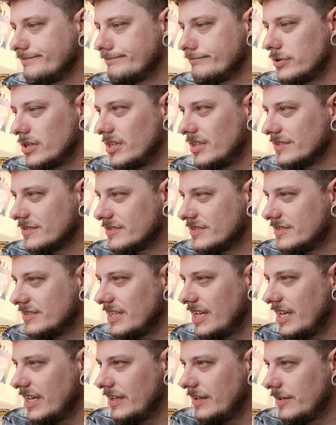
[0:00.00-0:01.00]
What else
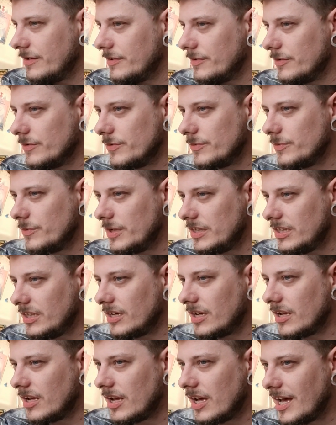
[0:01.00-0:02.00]
did we
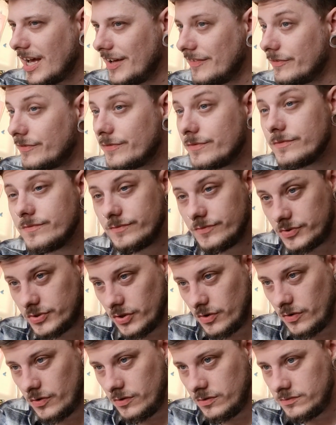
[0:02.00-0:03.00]
have?
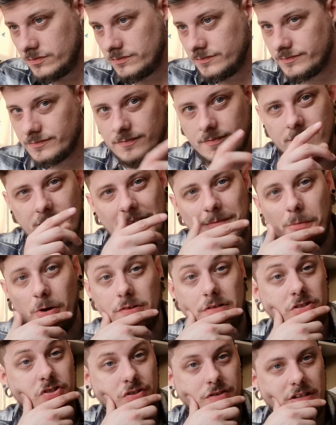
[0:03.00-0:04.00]
So,
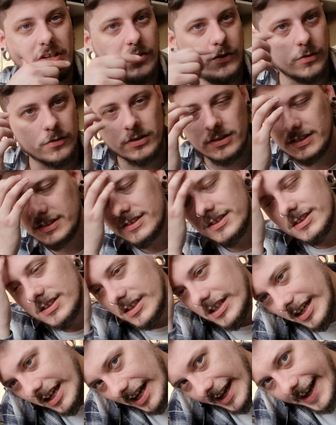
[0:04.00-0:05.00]
models on the go.
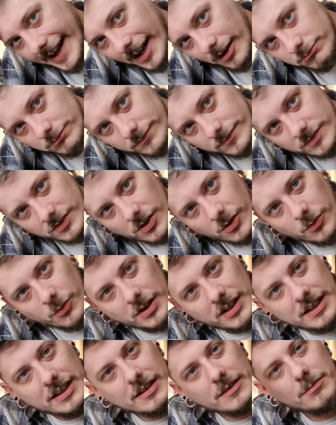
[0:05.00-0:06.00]

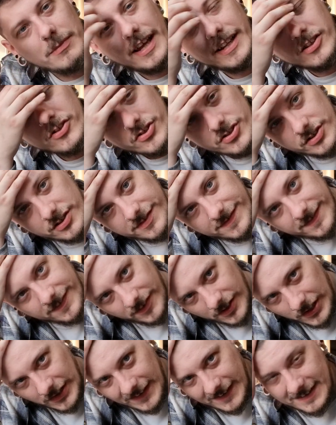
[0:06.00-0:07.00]
We
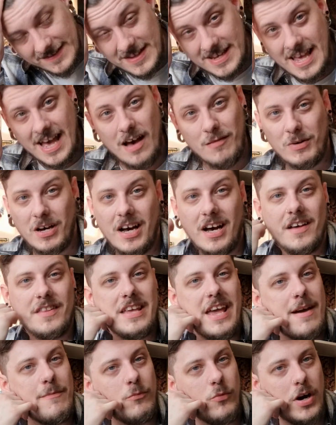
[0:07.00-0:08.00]
mentioned the Yamaha,
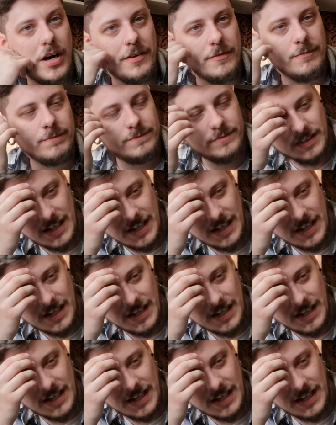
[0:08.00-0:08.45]
the M1.